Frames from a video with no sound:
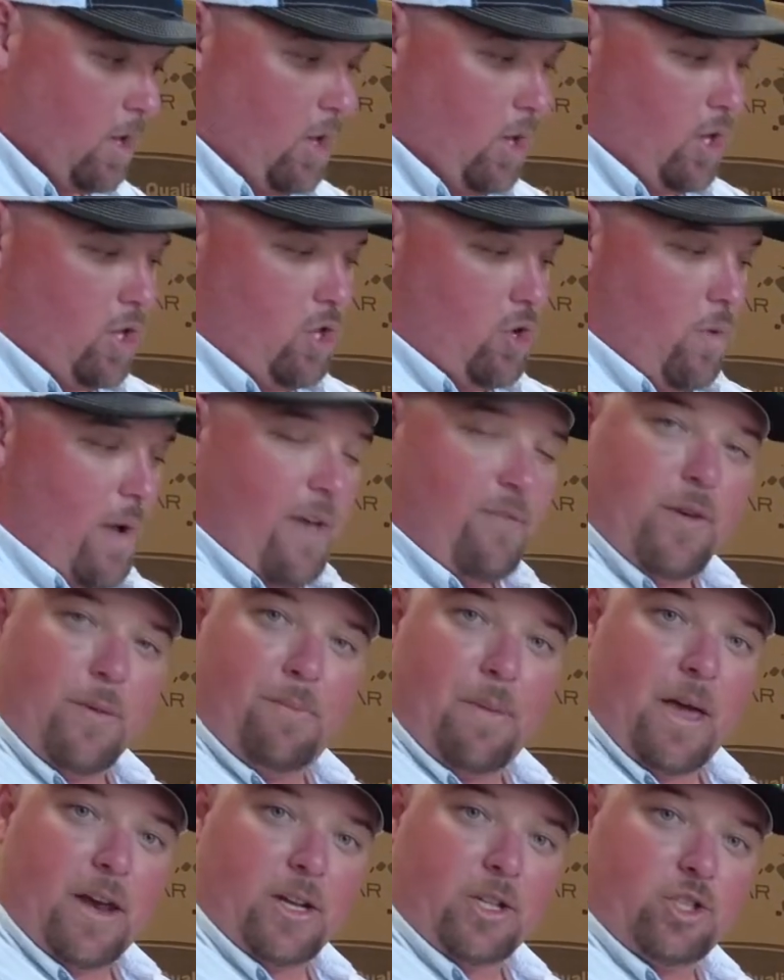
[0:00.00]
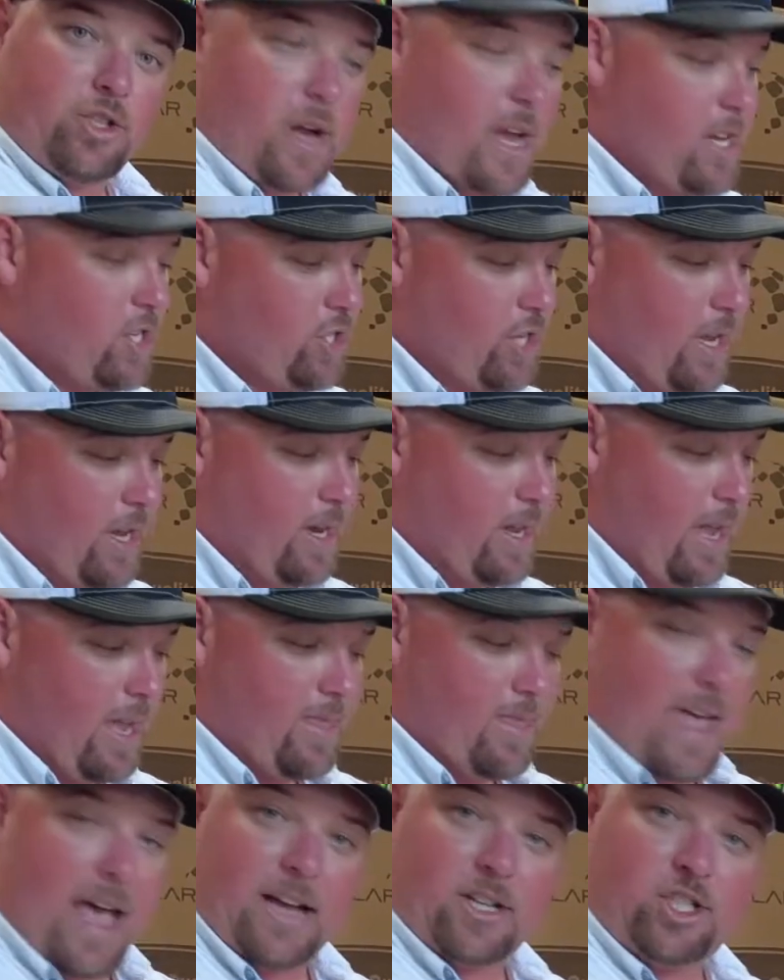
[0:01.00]
You have a penetration
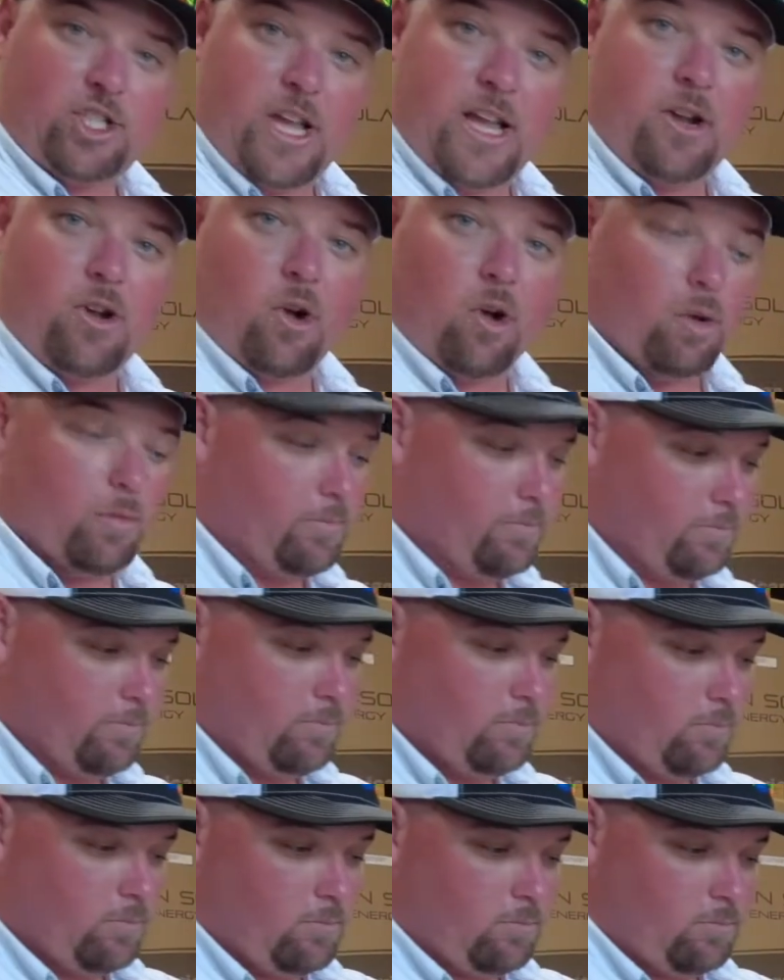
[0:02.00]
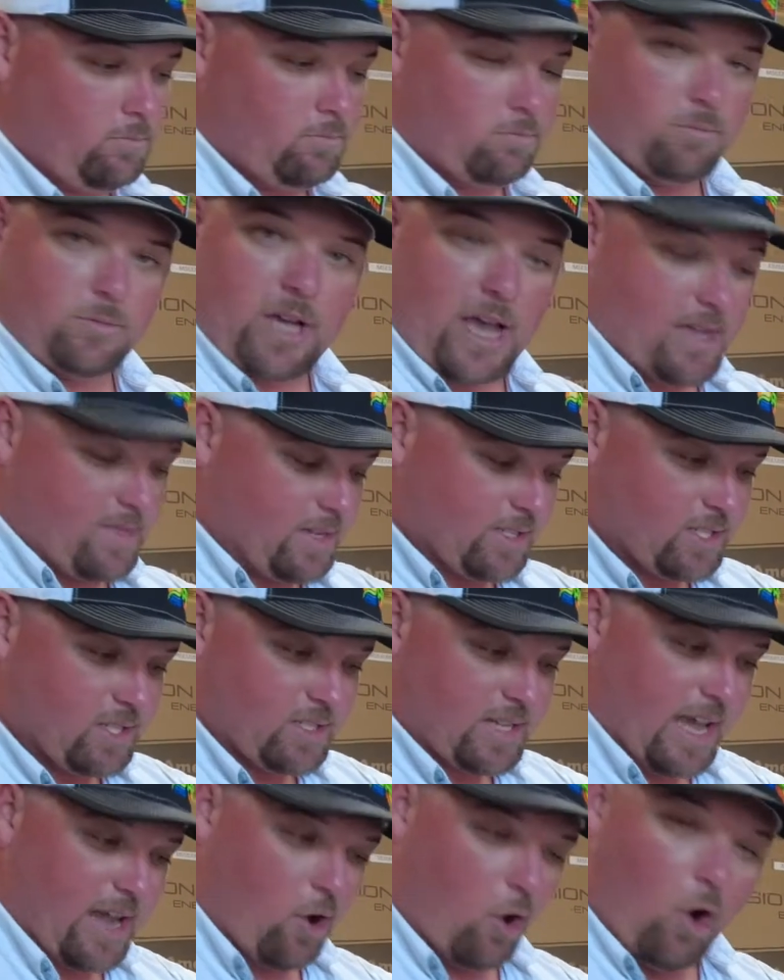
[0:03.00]
in that shingle. Okay, this is
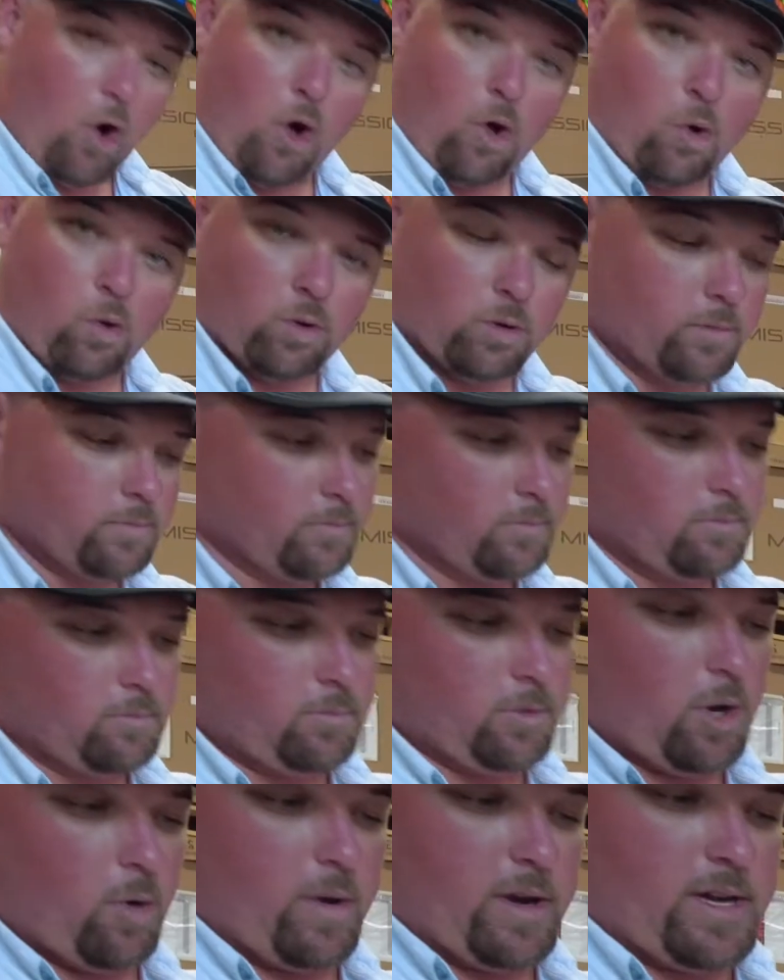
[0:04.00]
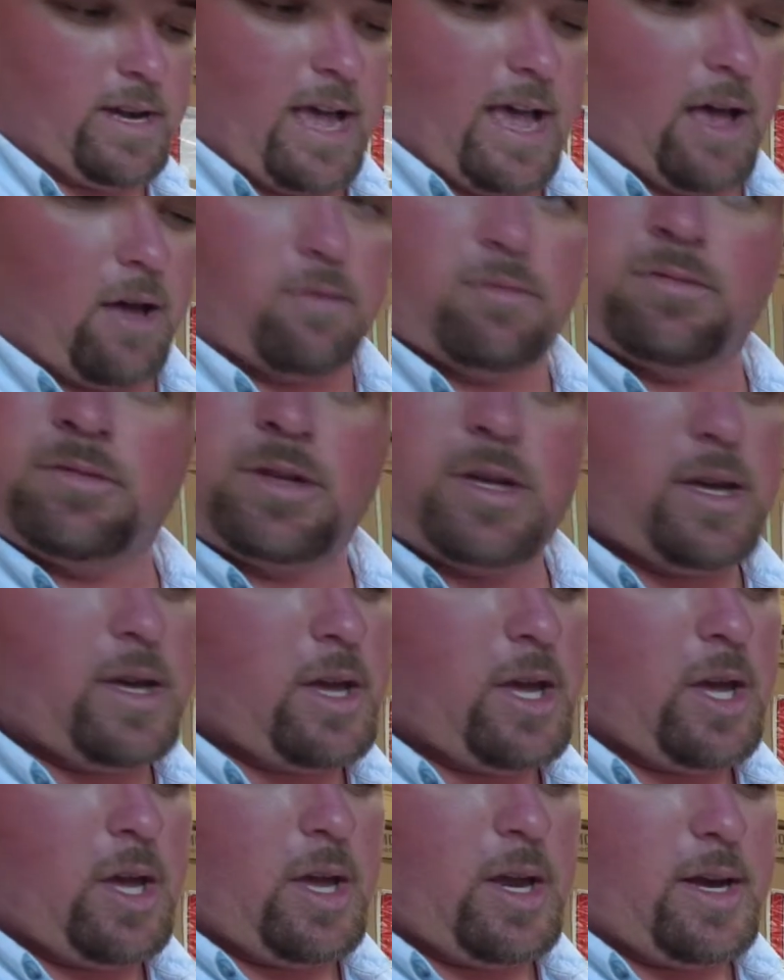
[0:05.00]
a hole going down.
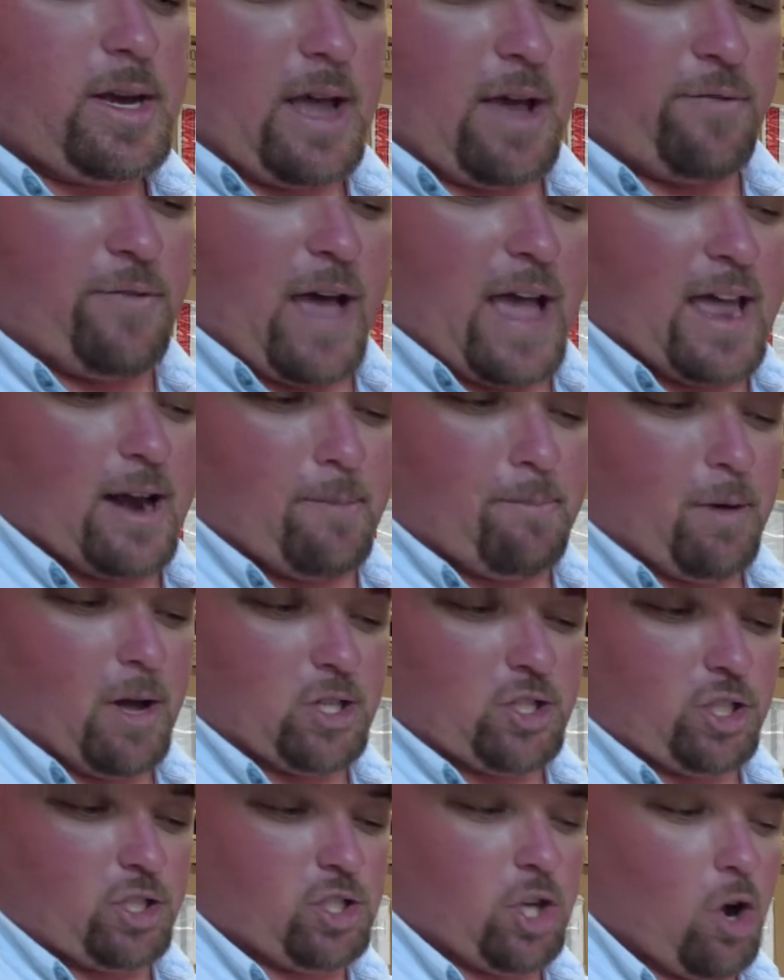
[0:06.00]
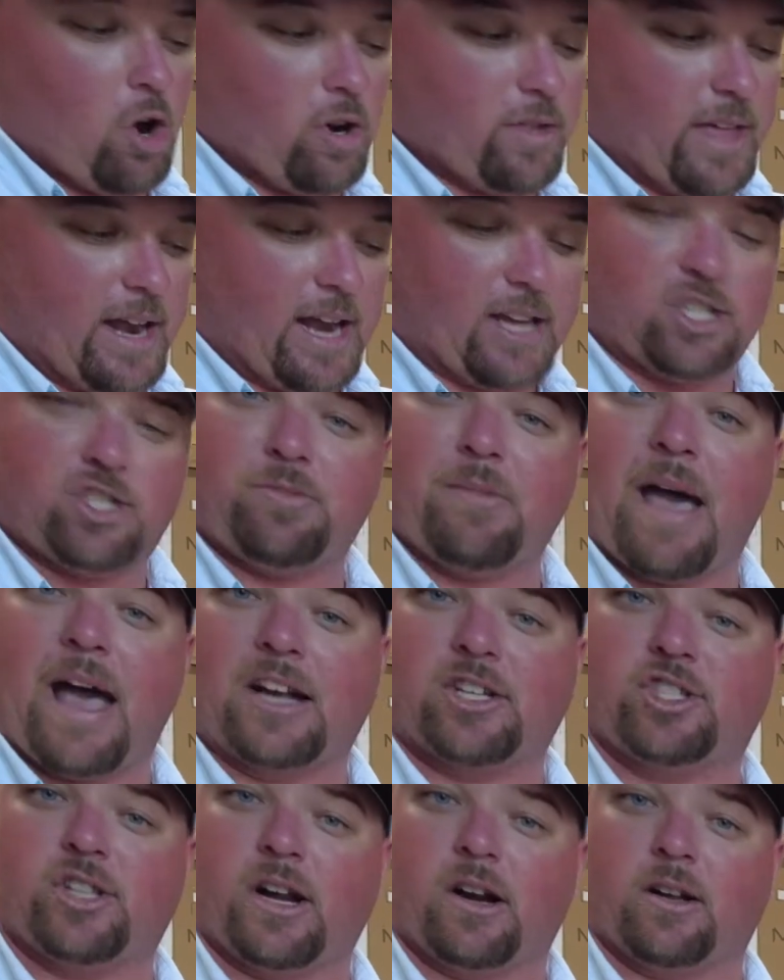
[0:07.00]
Now, if I had a bunch of tar that I
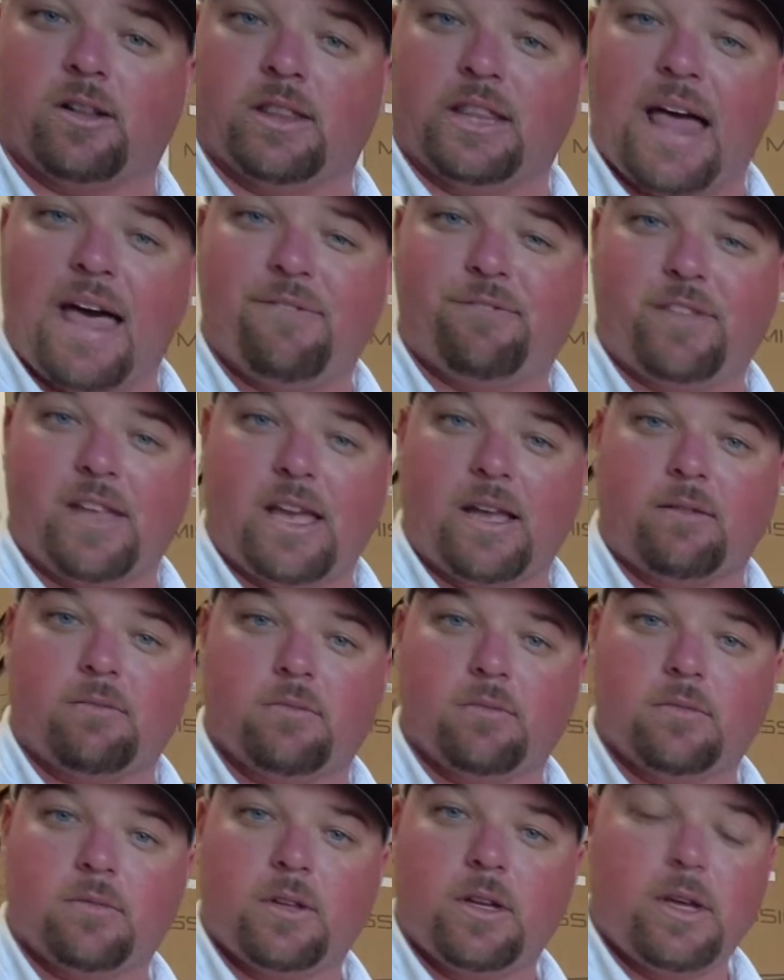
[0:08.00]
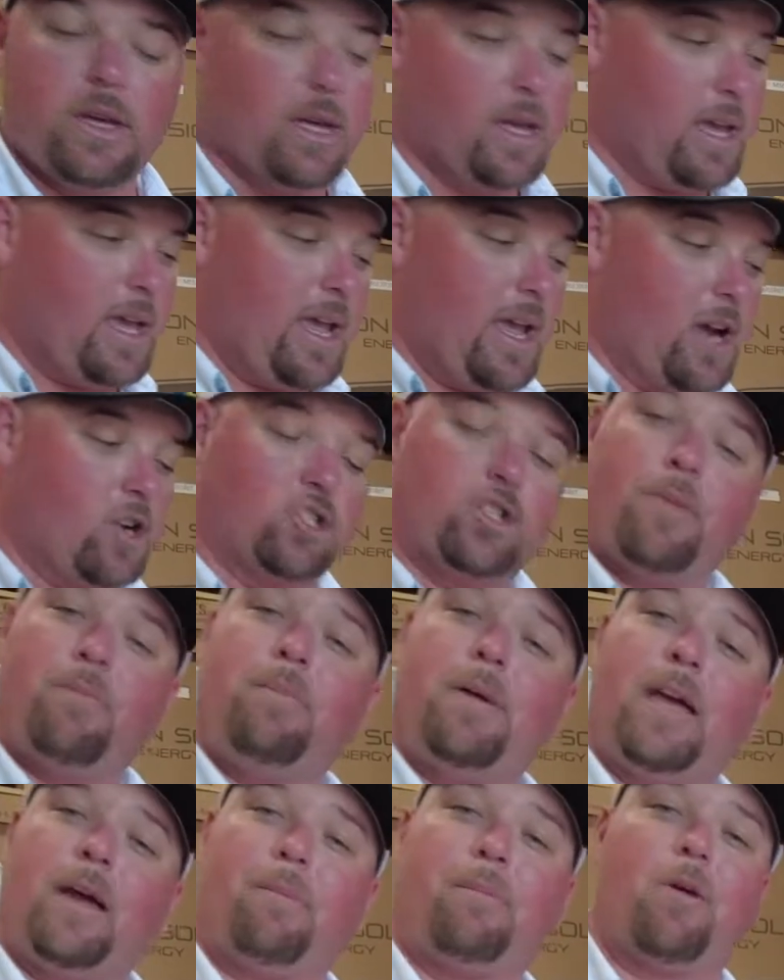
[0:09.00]
smashed there and left it, here's a
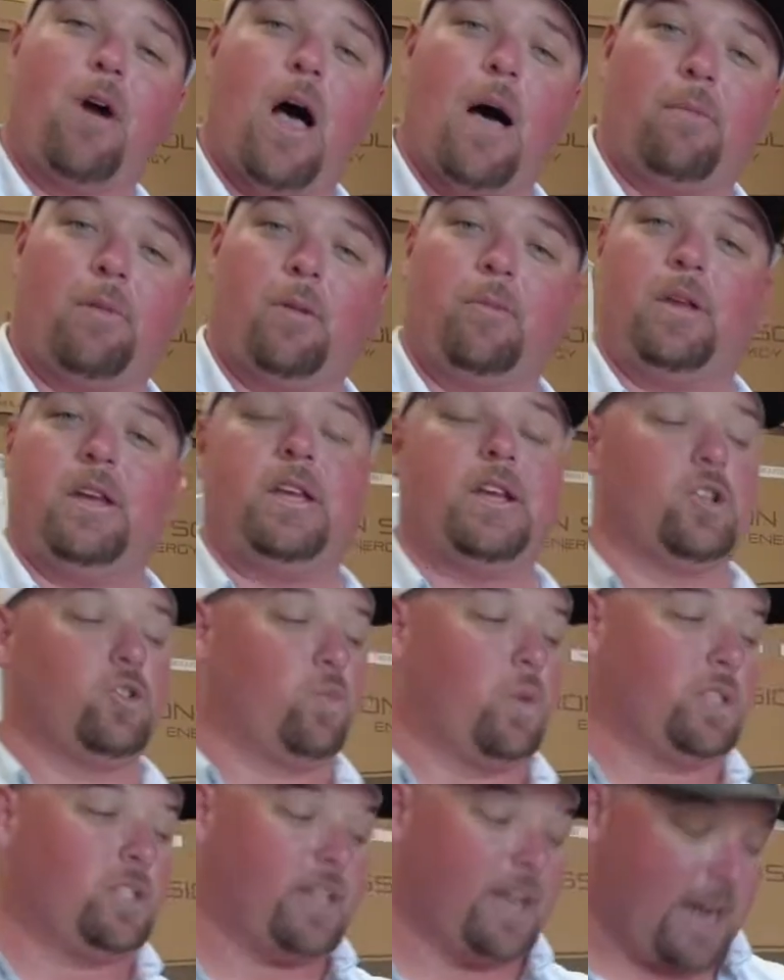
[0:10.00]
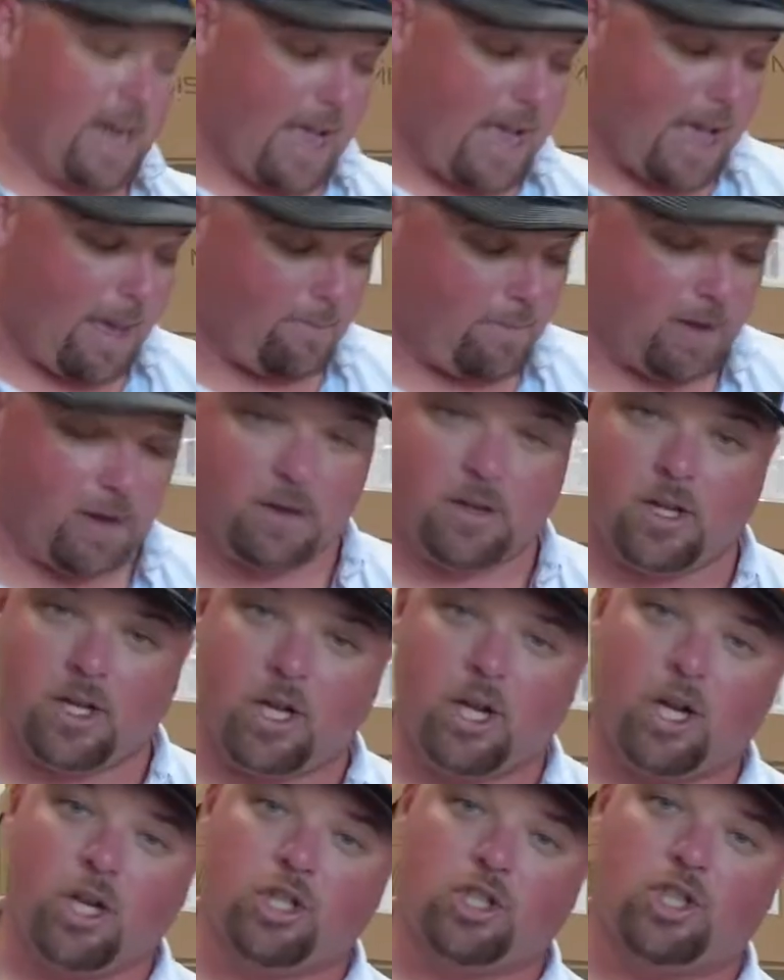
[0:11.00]
big problem, and here's what's gonna happen.
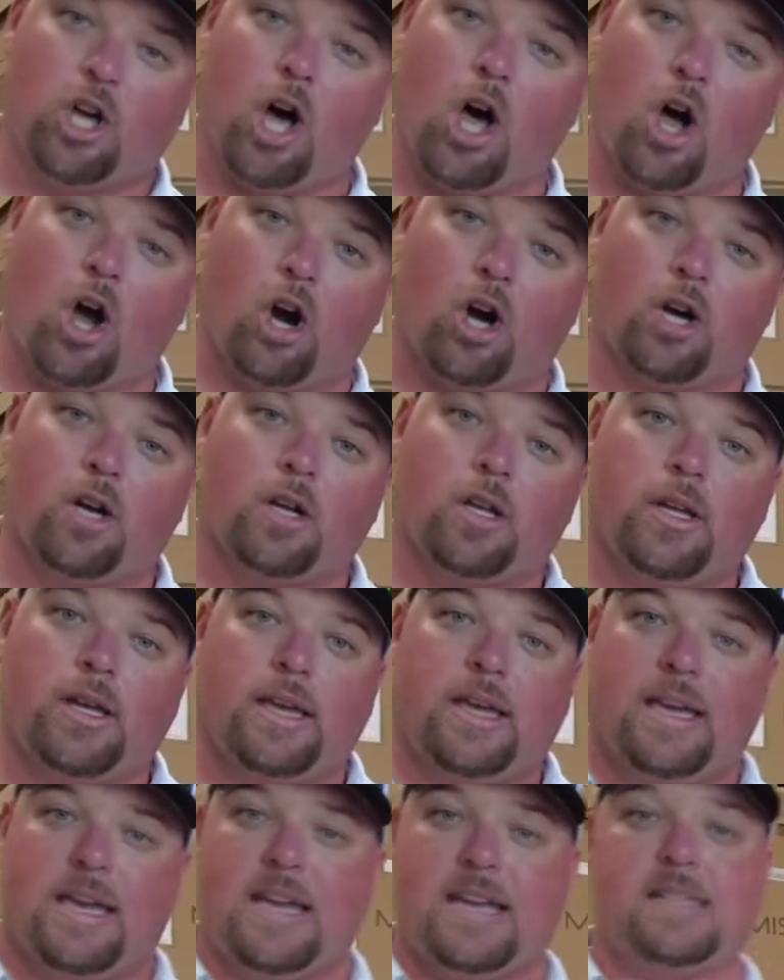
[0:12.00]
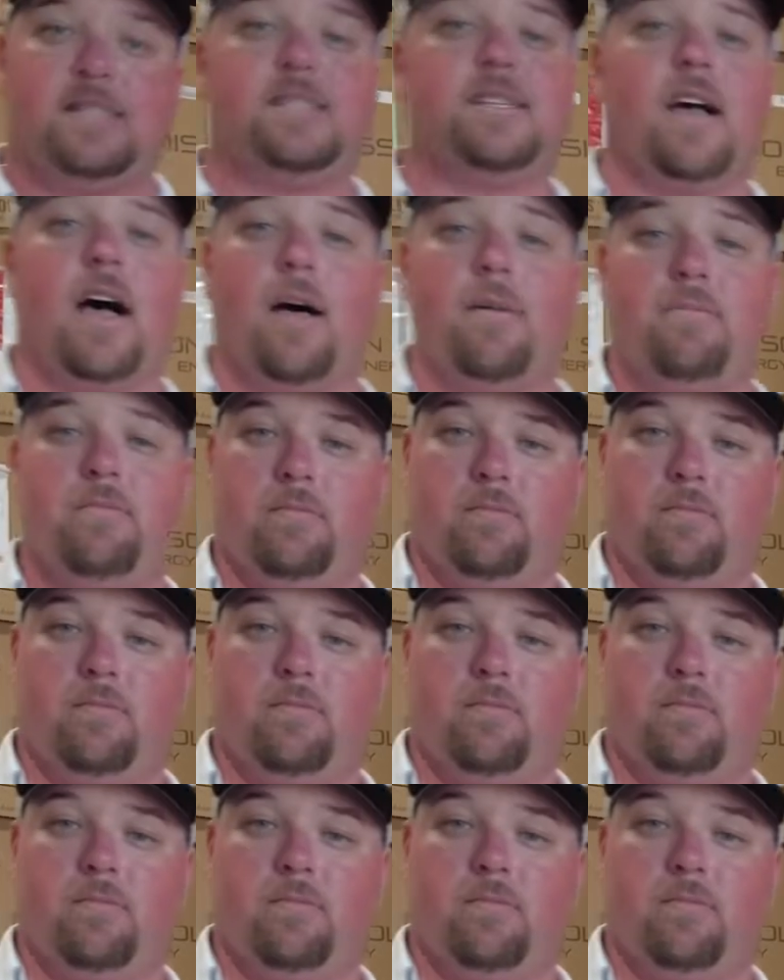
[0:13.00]
Tar heats up